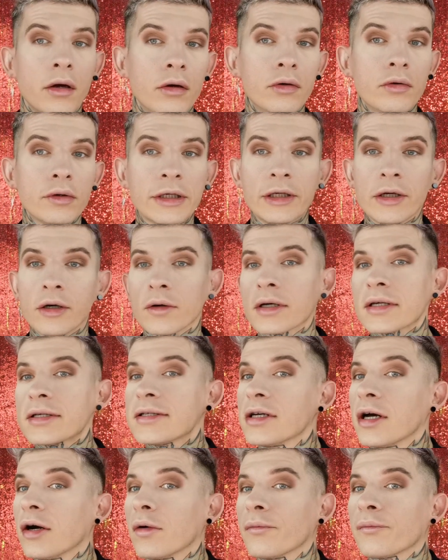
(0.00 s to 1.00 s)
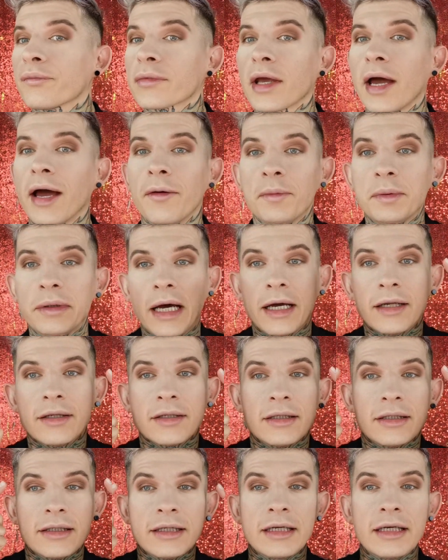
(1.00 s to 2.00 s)
Okie doke, so I
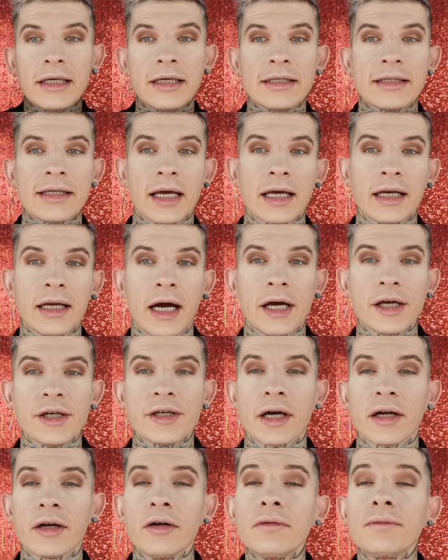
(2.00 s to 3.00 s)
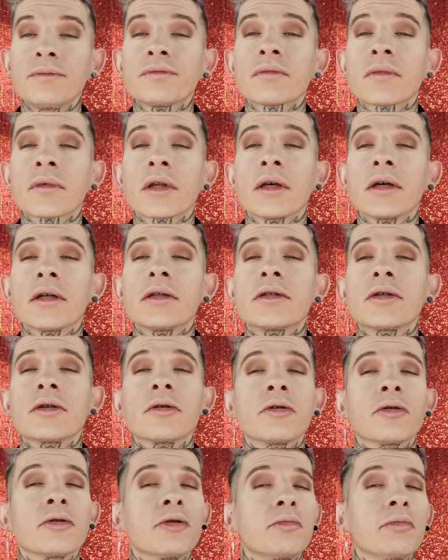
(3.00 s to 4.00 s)
applied the second eyeshadow
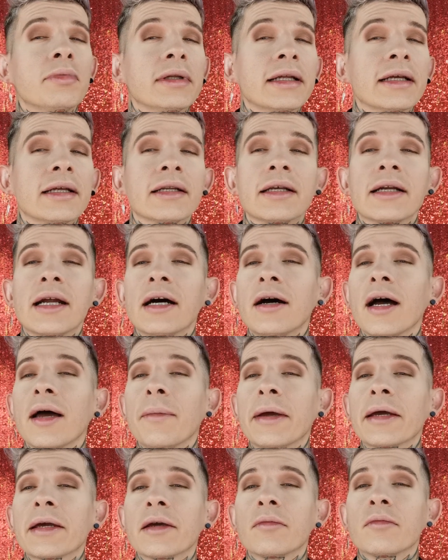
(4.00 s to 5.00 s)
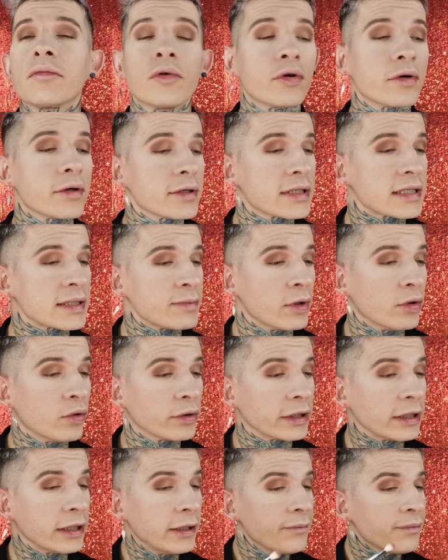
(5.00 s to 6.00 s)
to blend it out and make it more
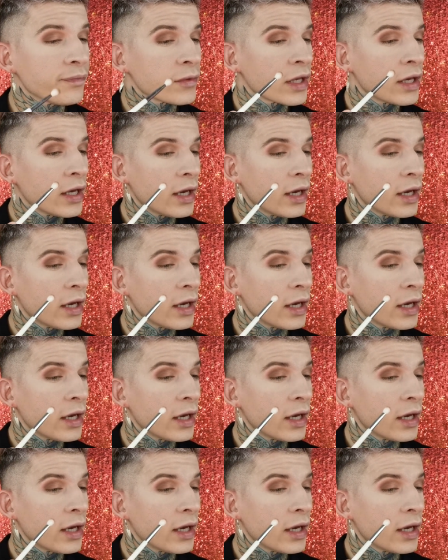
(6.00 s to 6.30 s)
smoky.